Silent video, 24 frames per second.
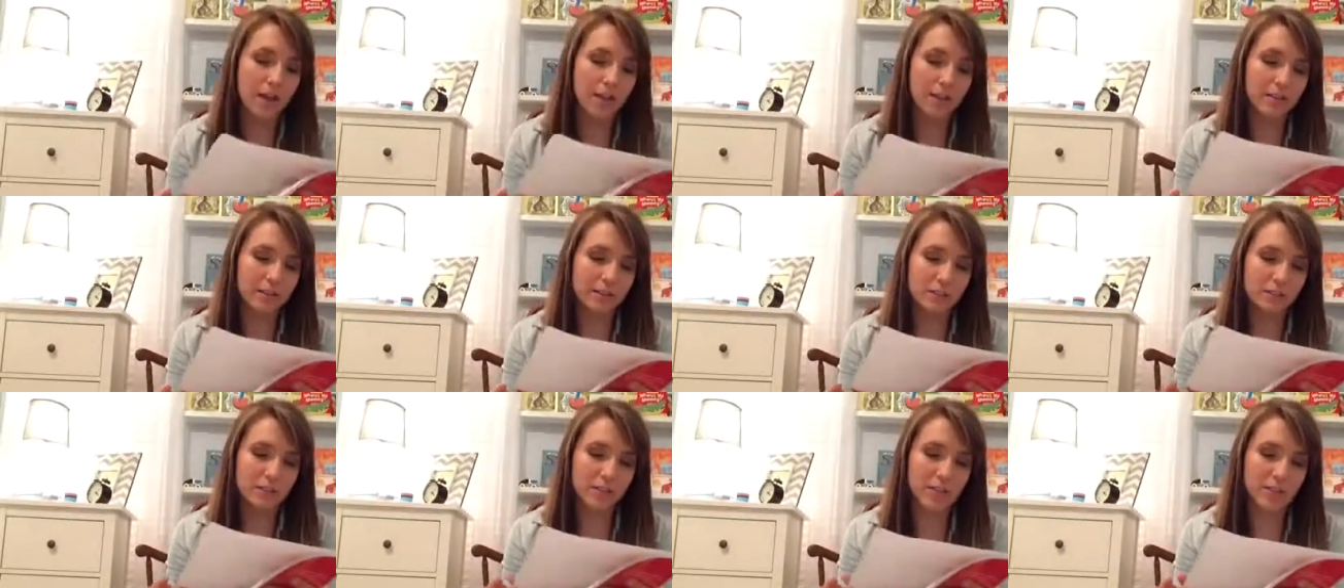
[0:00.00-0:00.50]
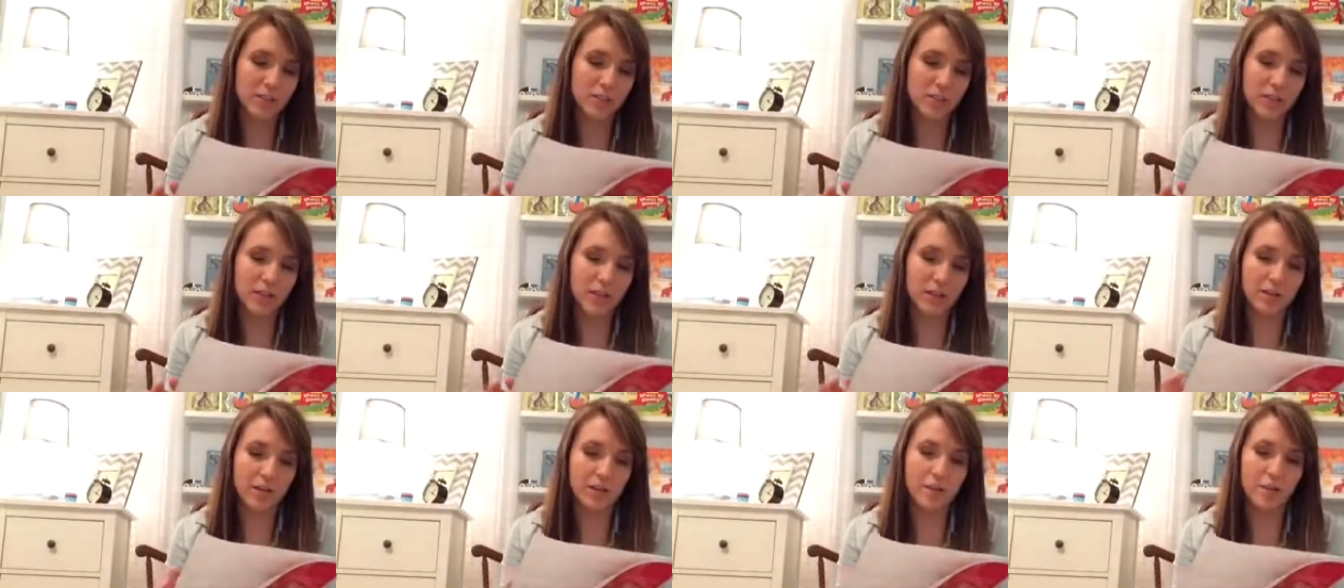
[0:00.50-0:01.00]
This is by
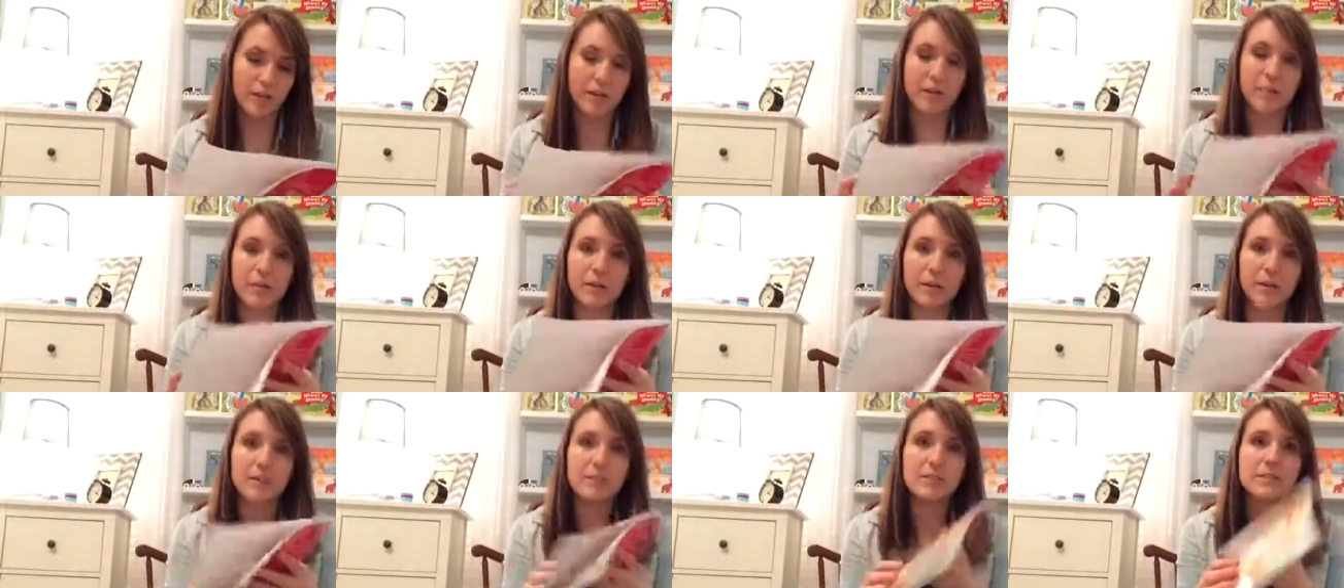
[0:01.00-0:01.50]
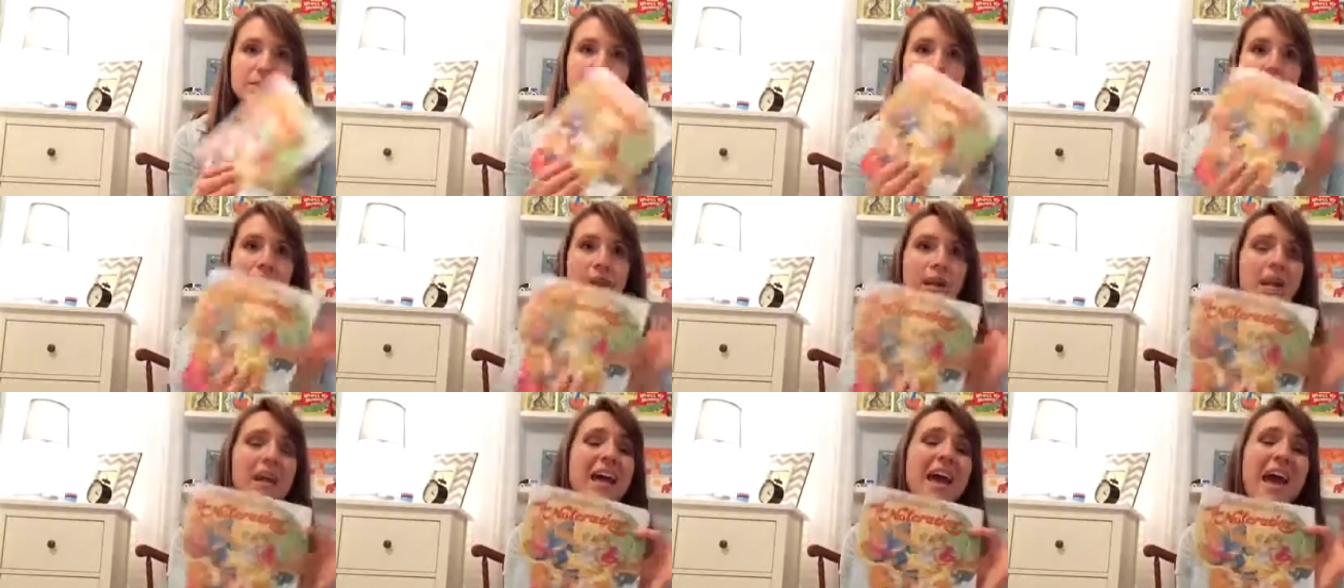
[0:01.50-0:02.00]
Jan and Mike
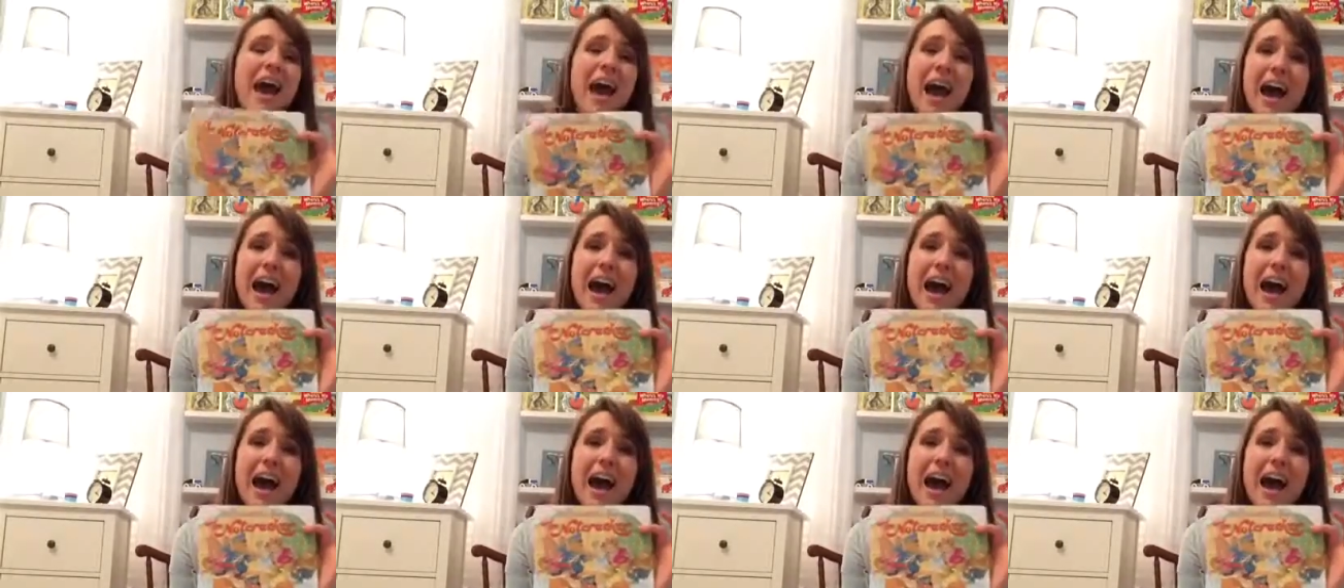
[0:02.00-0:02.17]
Berenstain.